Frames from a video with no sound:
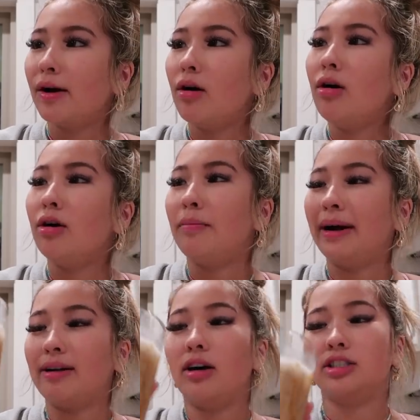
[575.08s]
Oh my
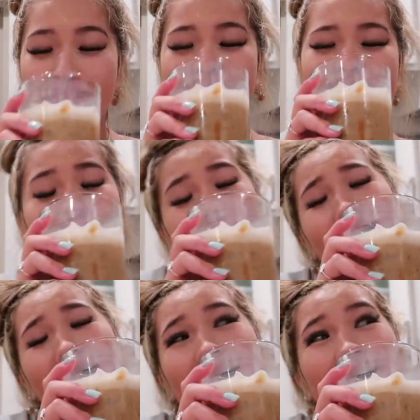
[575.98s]
gosh. I had
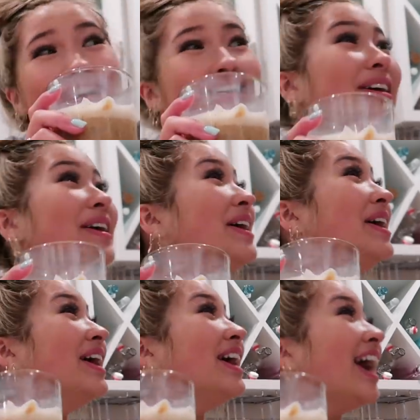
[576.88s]
two of
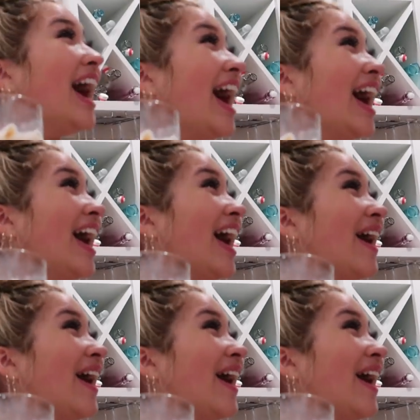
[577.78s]
my jars today.